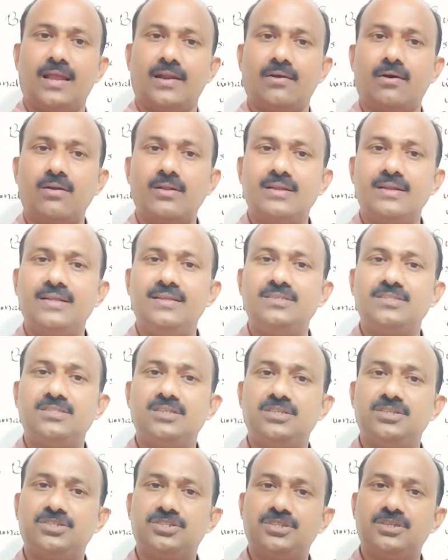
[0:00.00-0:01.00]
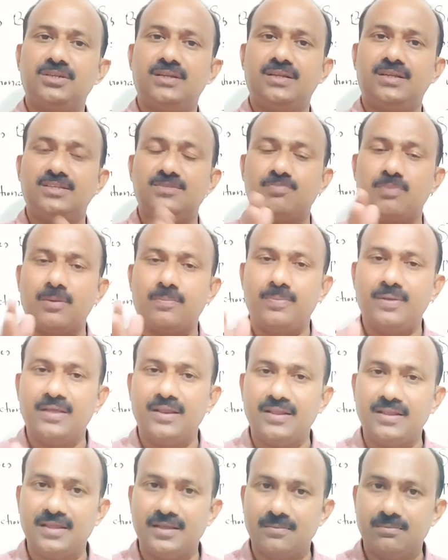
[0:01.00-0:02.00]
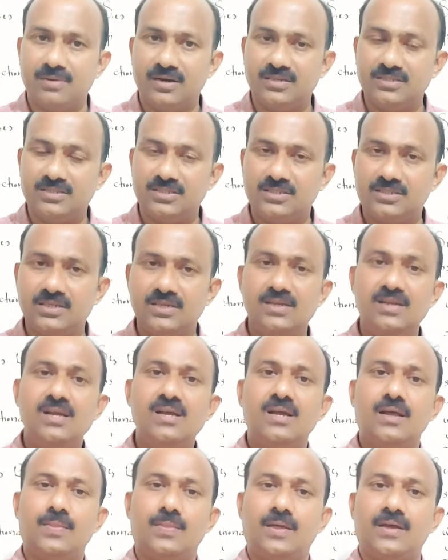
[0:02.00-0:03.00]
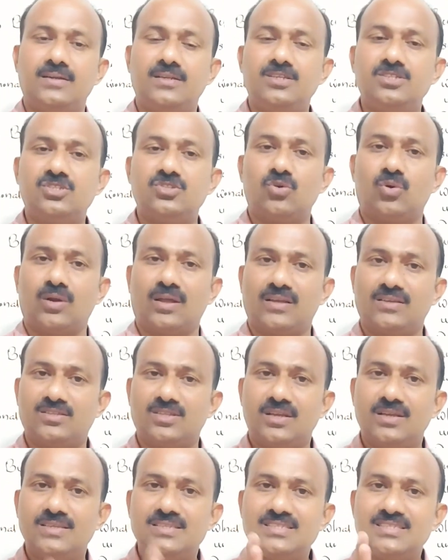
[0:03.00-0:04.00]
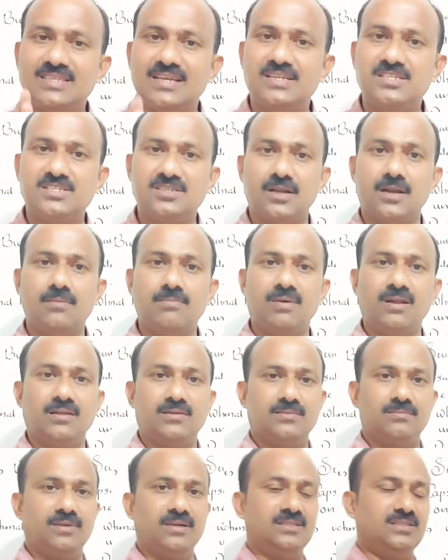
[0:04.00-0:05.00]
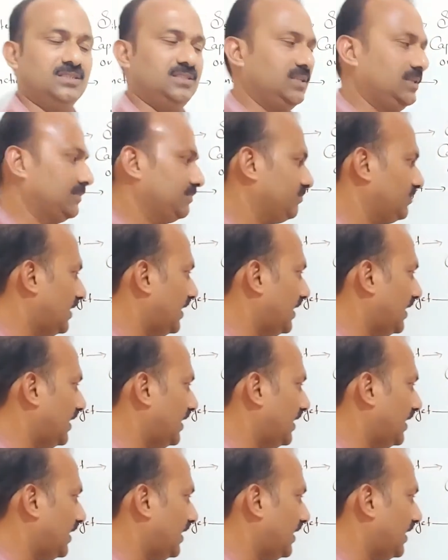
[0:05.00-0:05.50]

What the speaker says: an organization is preparing a budget that is known as sectional budgeting.